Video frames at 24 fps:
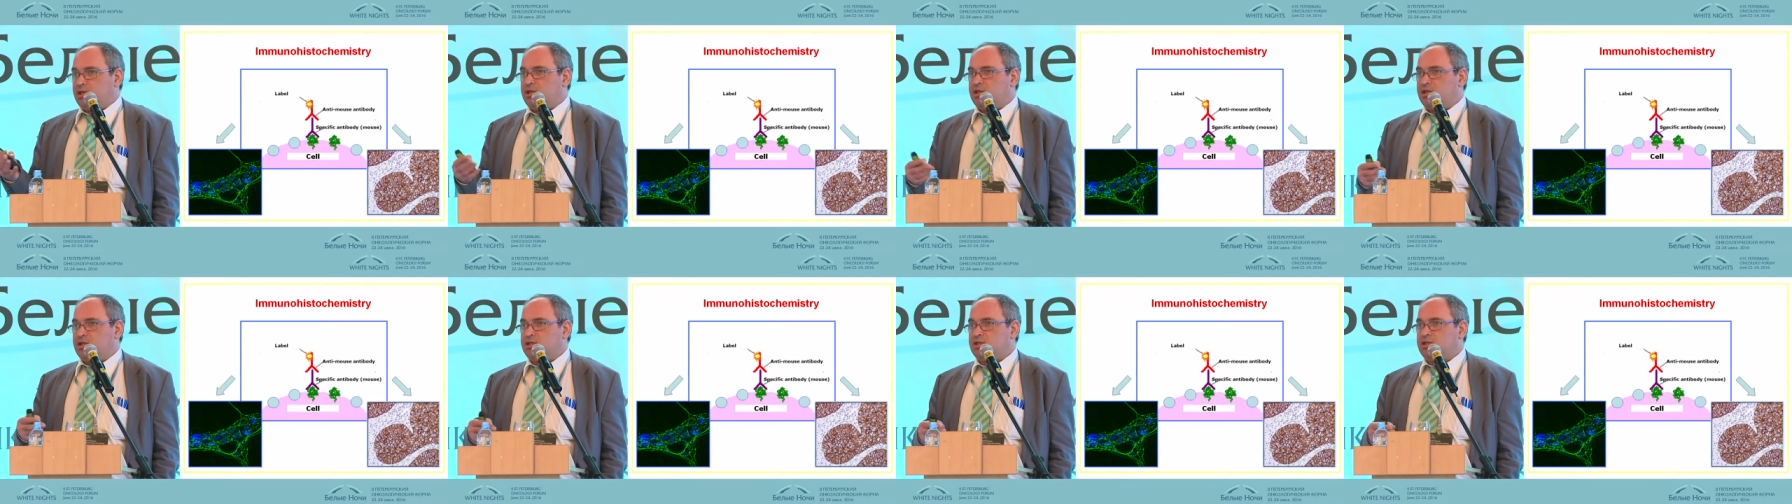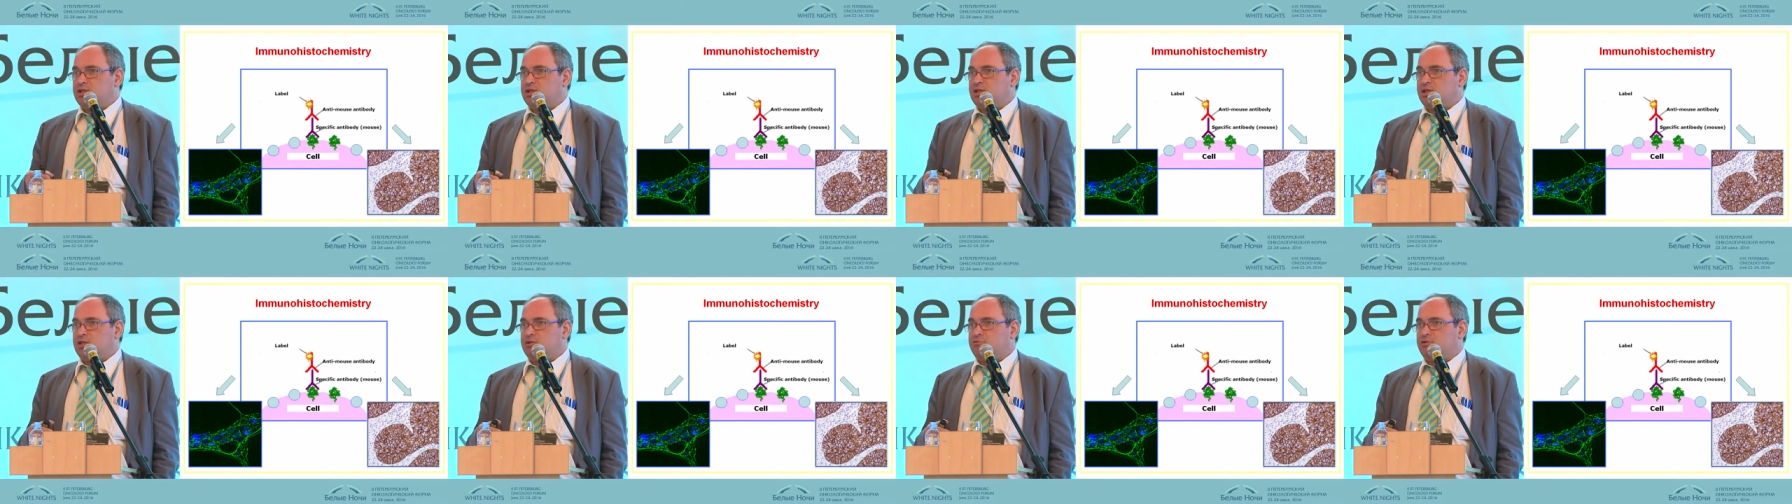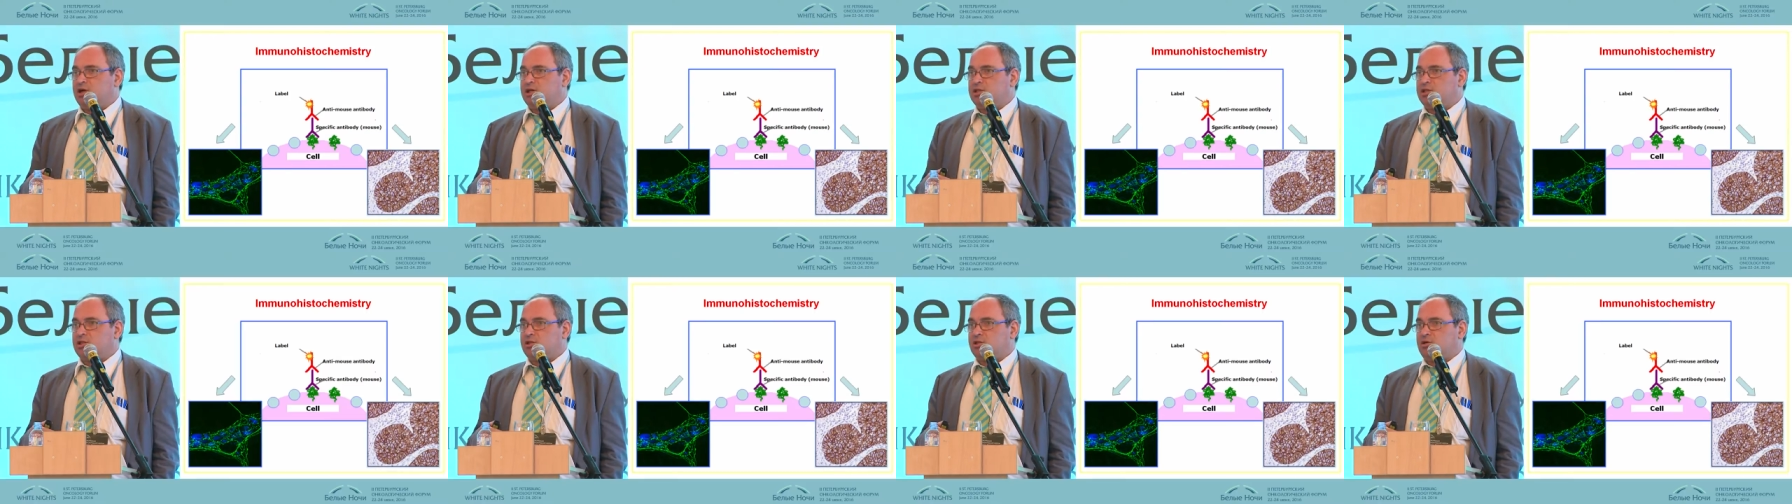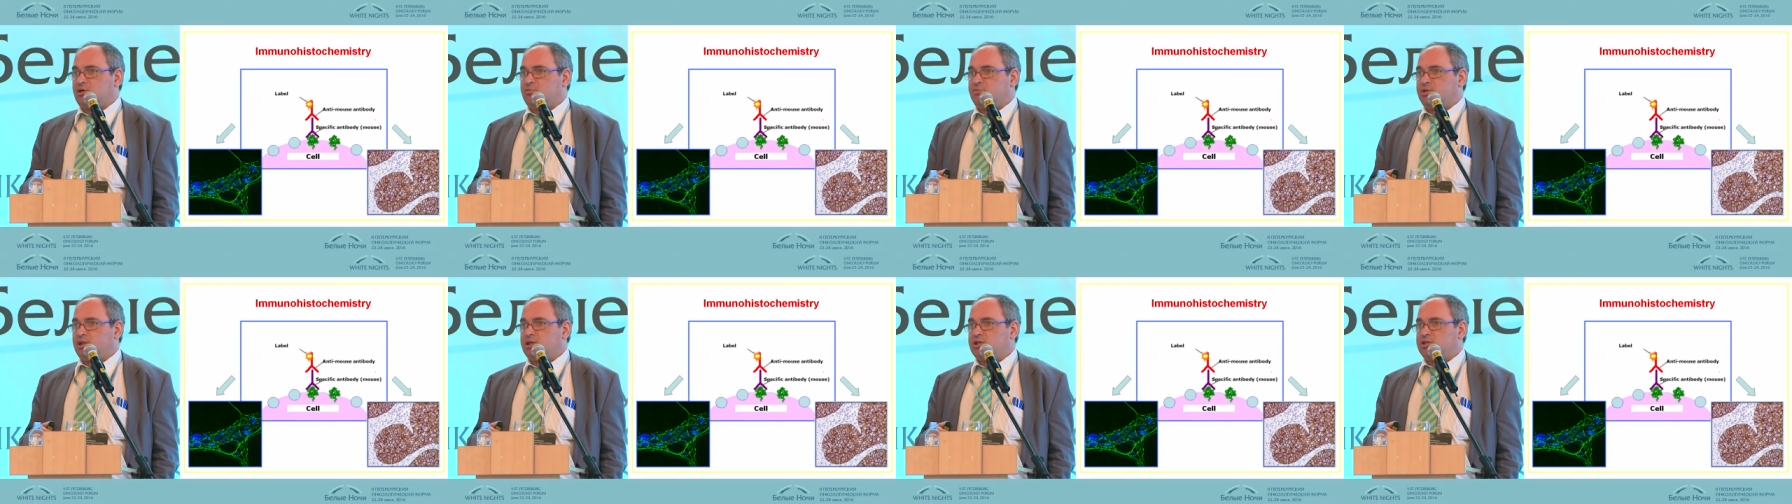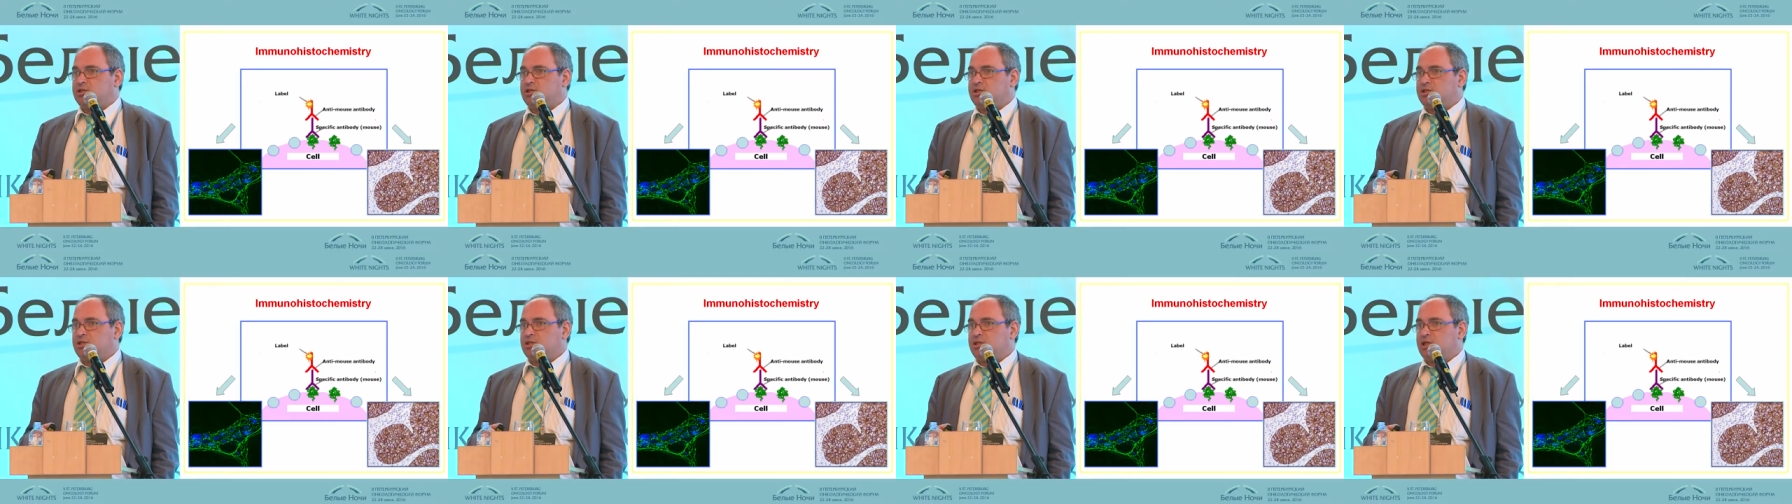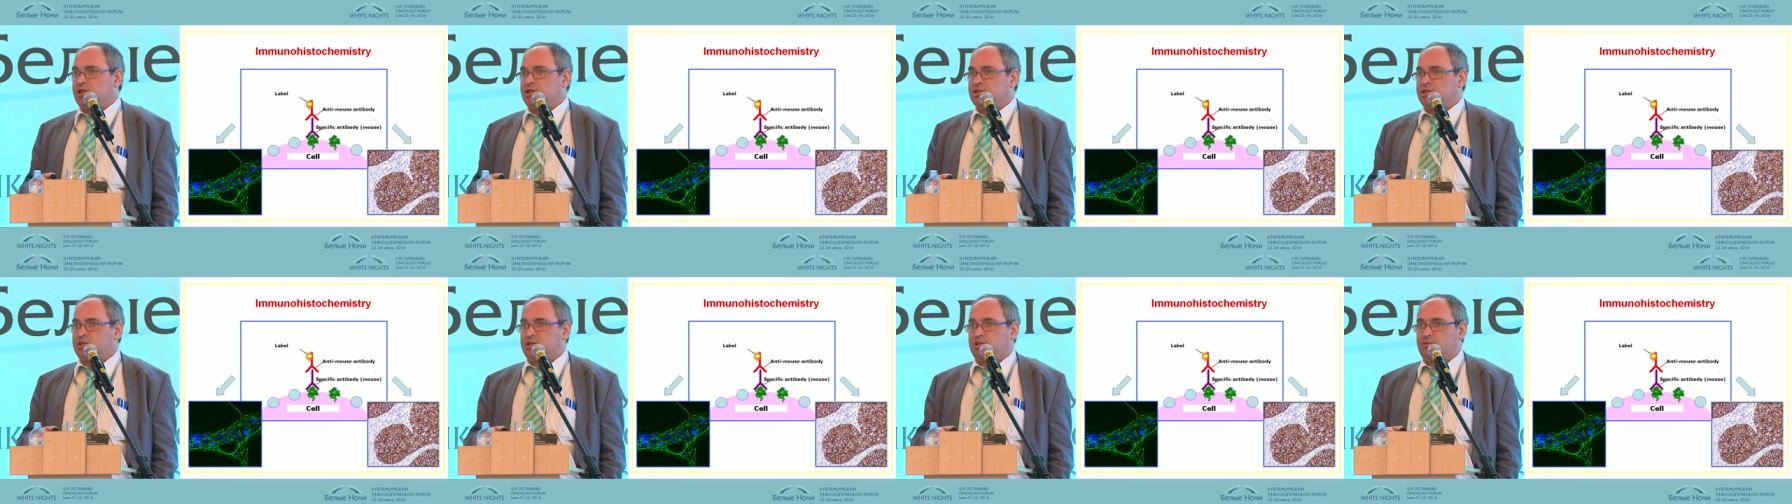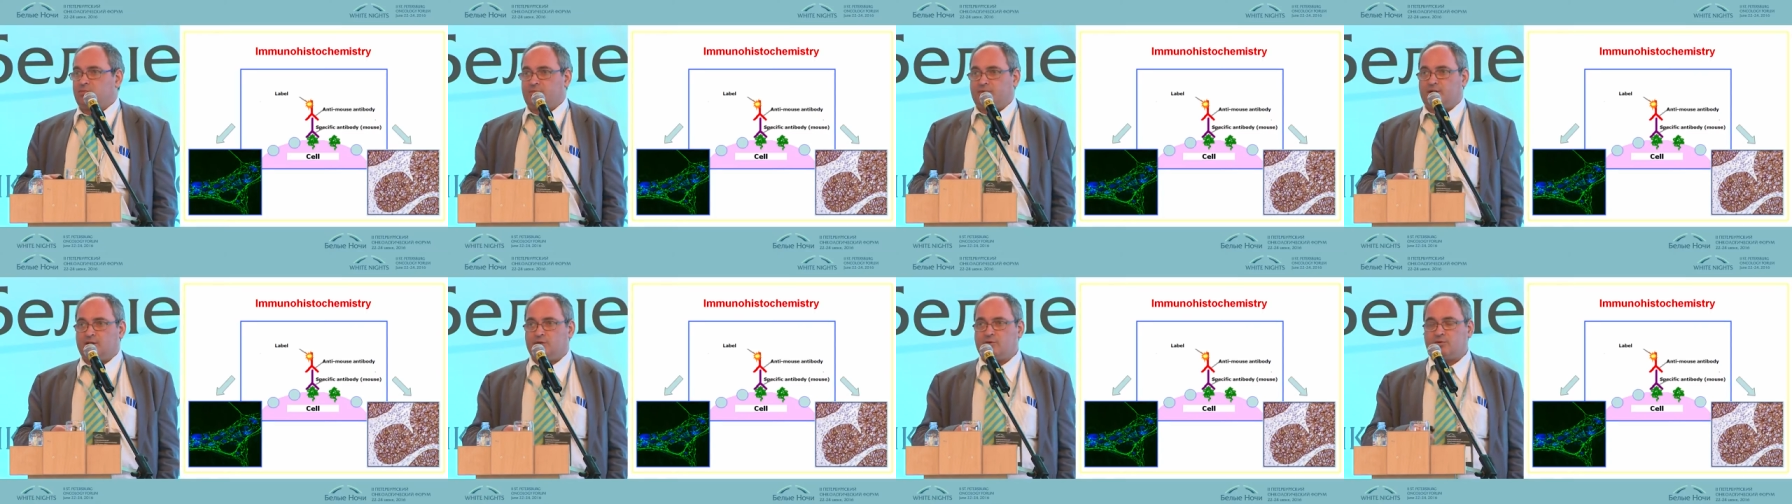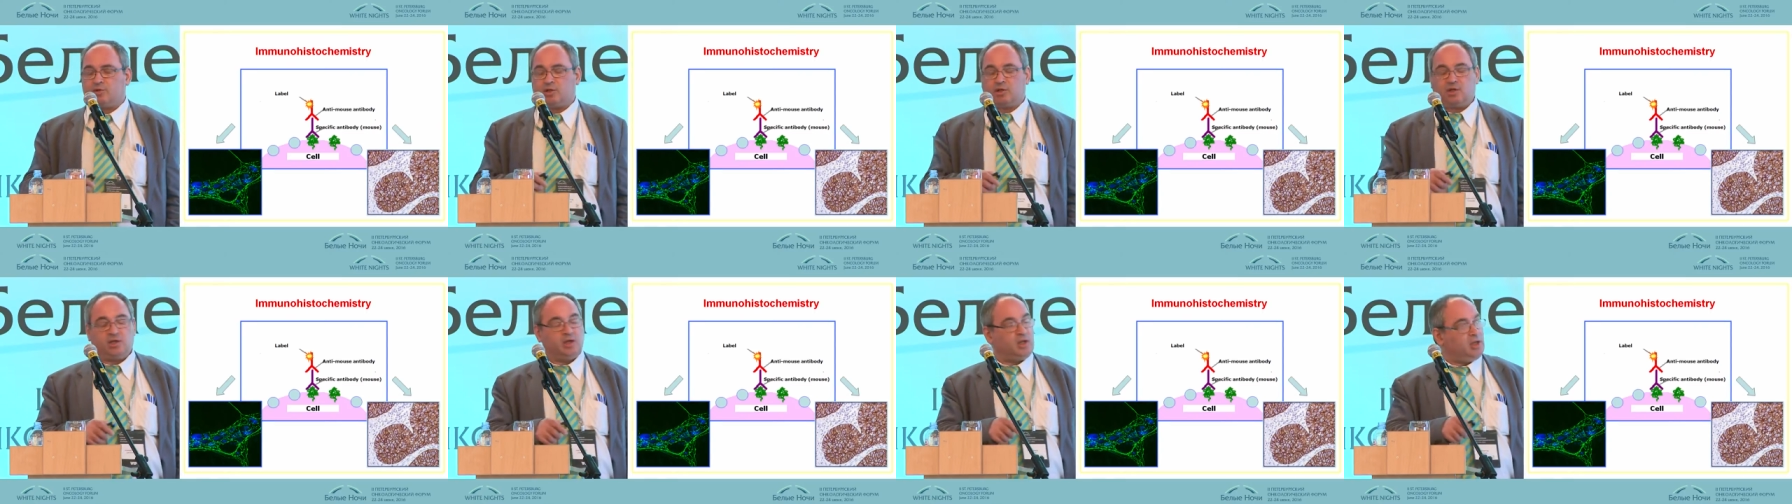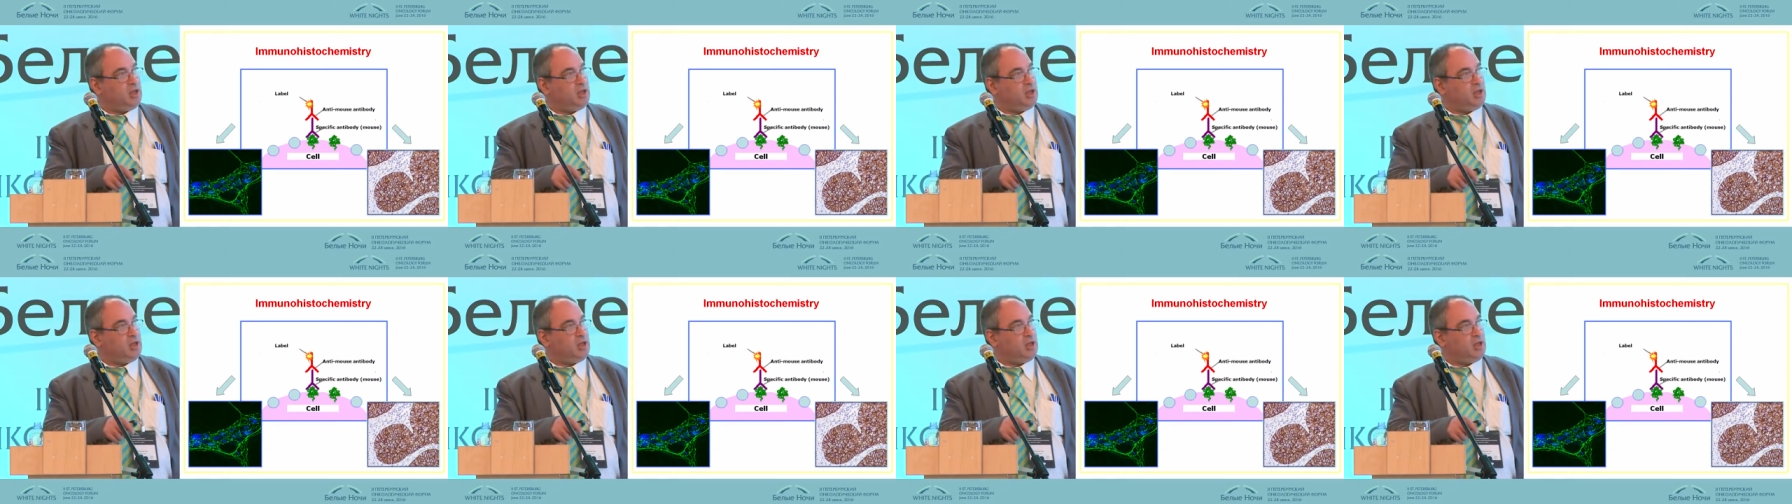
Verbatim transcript: it is a rather complex test. Look,